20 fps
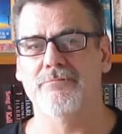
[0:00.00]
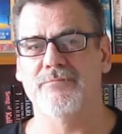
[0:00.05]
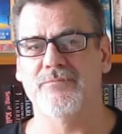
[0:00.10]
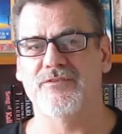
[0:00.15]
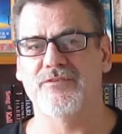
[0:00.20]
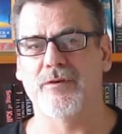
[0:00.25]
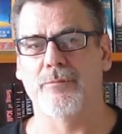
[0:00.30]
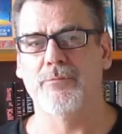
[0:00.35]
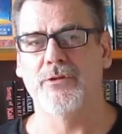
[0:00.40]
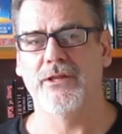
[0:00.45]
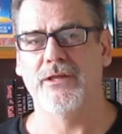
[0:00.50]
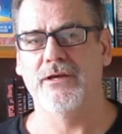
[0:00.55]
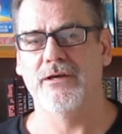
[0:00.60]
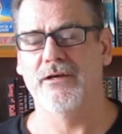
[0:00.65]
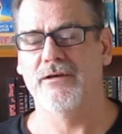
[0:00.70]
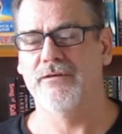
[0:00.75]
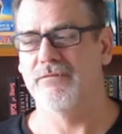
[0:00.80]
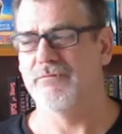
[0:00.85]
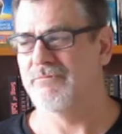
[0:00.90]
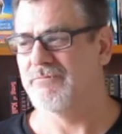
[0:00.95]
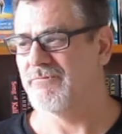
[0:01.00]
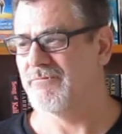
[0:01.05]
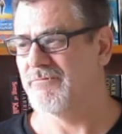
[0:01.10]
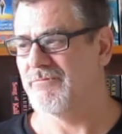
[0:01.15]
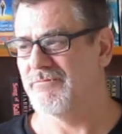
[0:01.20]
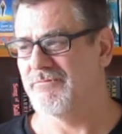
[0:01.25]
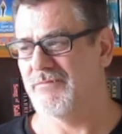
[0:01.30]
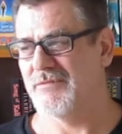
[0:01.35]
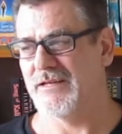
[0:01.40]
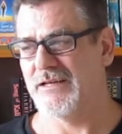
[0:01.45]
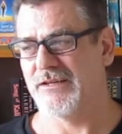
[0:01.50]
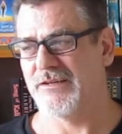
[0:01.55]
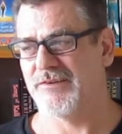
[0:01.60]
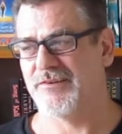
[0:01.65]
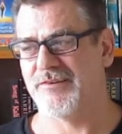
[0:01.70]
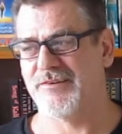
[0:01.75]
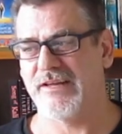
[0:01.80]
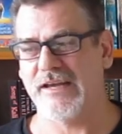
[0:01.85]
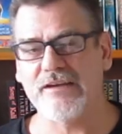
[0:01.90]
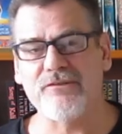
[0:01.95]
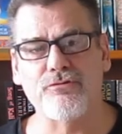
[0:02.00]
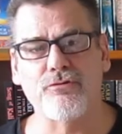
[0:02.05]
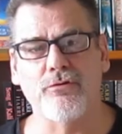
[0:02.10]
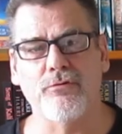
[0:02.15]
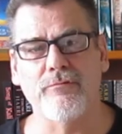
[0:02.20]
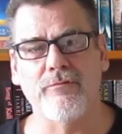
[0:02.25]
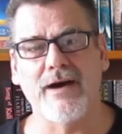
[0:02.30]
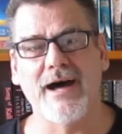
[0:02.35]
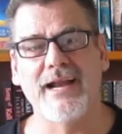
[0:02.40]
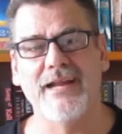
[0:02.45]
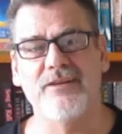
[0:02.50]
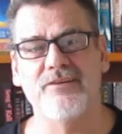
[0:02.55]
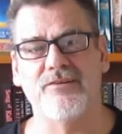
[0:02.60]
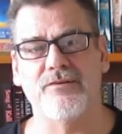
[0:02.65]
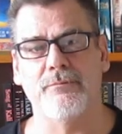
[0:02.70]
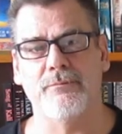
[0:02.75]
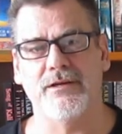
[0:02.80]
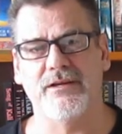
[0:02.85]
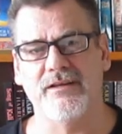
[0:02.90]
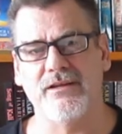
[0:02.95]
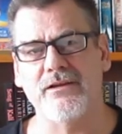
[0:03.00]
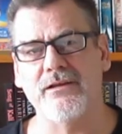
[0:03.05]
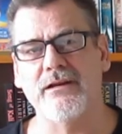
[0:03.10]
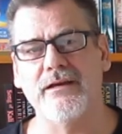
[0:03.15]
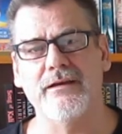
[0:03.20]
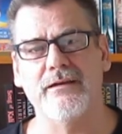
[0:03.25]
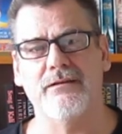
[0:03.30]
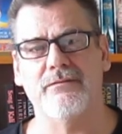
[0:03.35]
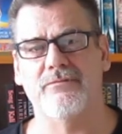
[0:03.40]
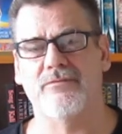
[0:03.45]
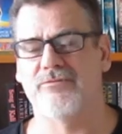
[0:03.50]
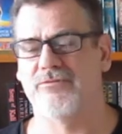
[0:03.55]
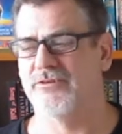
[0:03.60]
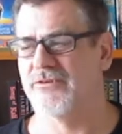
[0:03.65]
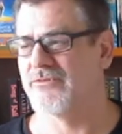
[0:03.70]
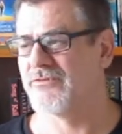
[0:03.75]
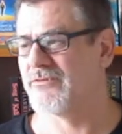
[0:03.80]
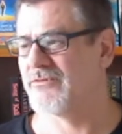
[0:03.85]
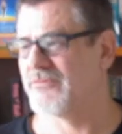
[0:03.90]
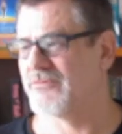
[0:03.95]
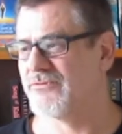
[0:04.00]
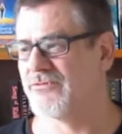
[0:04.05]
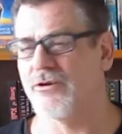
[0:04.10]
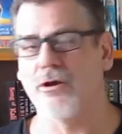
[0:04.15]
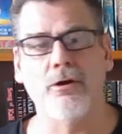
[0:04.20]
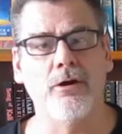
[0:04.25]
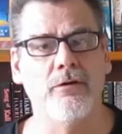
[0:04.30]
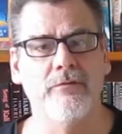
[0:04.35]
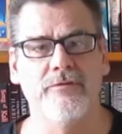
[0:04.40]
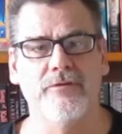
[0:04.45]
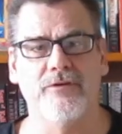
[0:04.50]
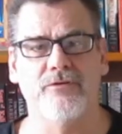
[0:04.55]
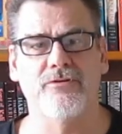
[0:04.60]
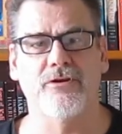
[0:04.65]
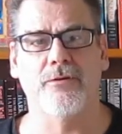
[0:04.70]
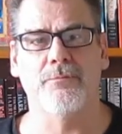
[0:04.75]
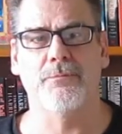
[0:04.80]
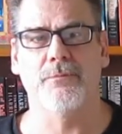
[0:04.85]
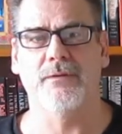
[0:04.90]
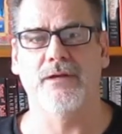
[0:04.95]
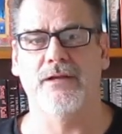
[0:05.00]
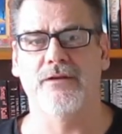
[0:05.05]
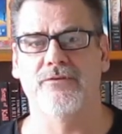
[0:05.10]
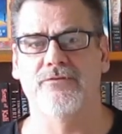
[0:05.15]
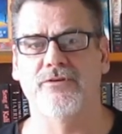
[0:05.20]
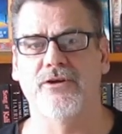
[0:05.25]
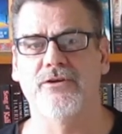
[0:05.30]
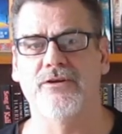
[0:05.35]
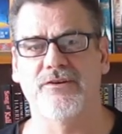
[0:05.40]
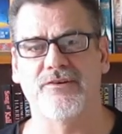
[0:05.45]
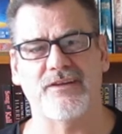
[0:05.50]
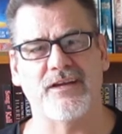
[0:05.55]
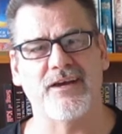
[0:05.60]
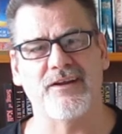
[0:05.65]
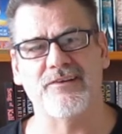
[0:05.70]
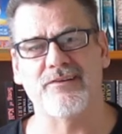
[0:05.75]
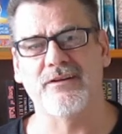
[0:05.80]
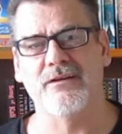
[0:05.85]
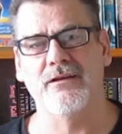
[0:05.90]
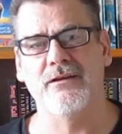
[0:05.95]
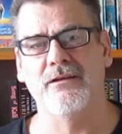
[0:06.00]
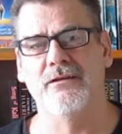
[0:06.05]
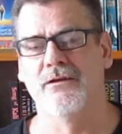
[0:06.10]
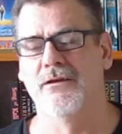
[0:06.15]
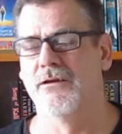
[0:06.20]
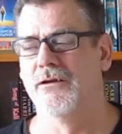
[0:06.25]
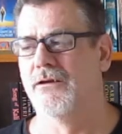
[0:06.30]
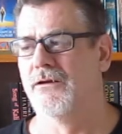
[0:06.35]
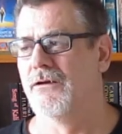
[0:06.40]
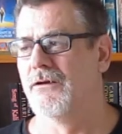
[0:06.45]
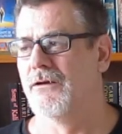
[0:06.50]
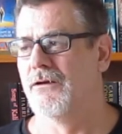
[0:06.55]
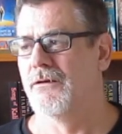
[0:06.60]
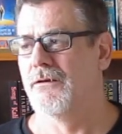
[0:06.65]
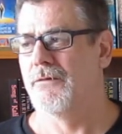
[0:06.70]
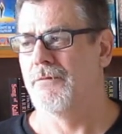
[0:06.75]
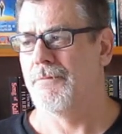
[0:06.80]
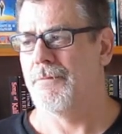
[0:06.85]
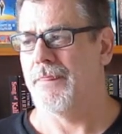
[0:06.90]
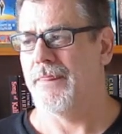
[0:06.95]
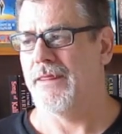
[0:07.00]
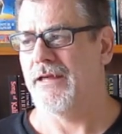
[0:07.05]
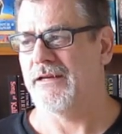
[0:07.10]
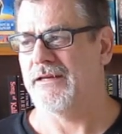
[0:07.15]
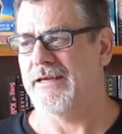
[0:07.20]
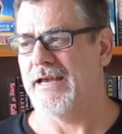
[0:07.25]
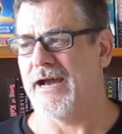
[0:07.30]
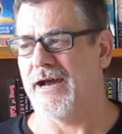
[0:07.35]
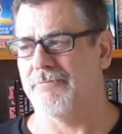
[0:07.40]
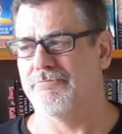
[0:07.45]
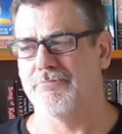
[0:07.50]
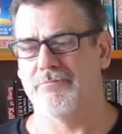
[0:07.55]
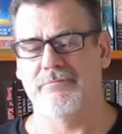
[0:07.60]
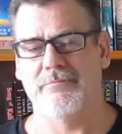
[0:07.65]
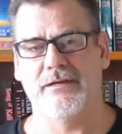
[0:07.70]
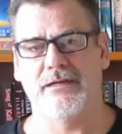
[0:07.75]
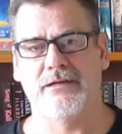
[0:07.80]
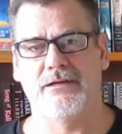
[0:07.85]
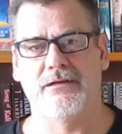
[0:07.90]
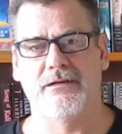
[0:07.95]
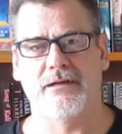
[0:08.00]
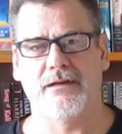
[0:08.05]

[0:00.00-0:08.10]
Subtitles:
Some of the sexual violence in particular is just so over the top and so disgusting that, yeah, it